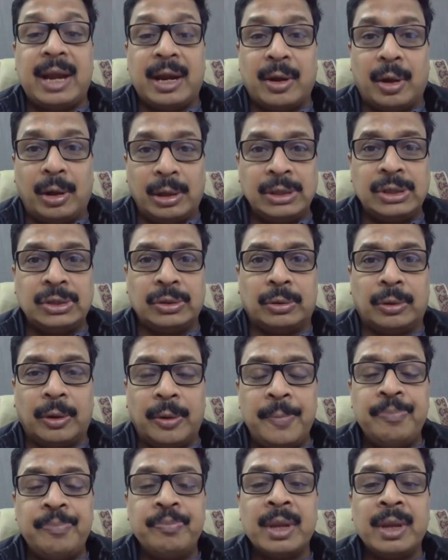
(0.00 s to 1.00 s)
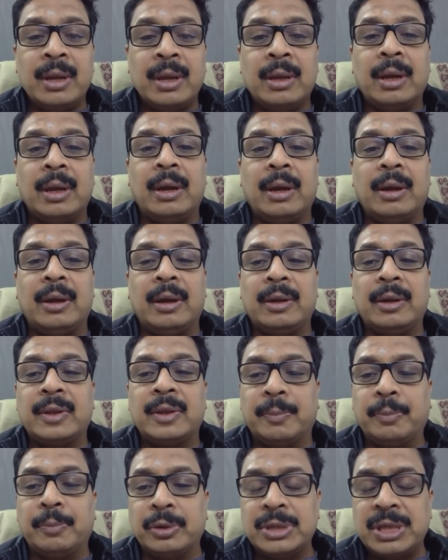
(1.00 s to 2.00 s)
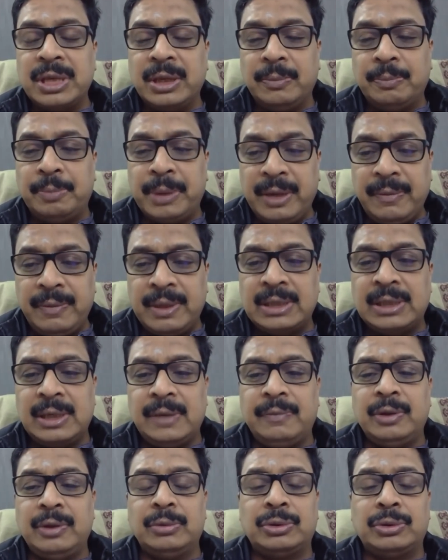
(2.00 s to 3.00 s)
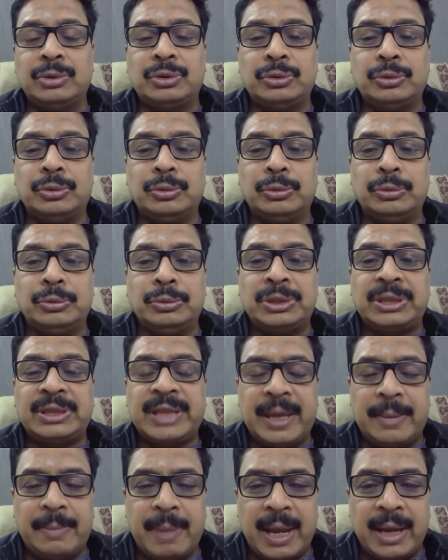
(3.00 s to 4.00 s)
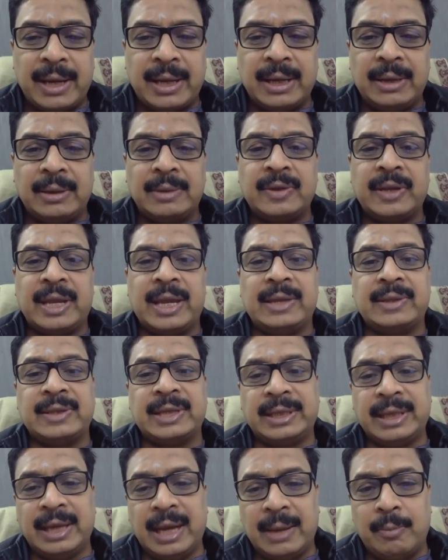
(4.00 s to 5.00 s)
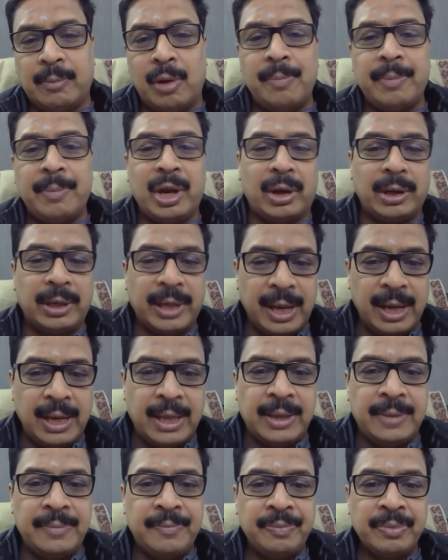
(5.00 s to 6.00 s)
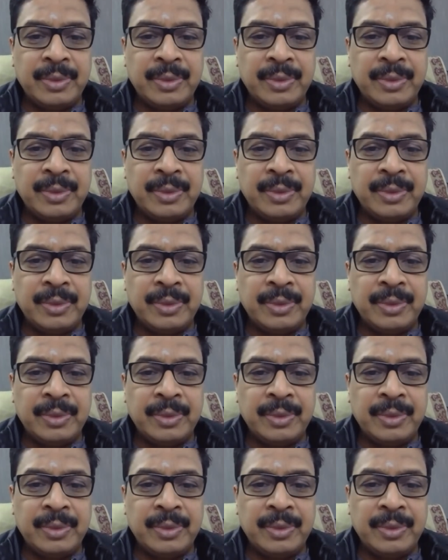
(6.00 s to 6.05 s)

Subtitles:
And also, supposing previously we used to stay back in, say, a city like Bombay or Delhi,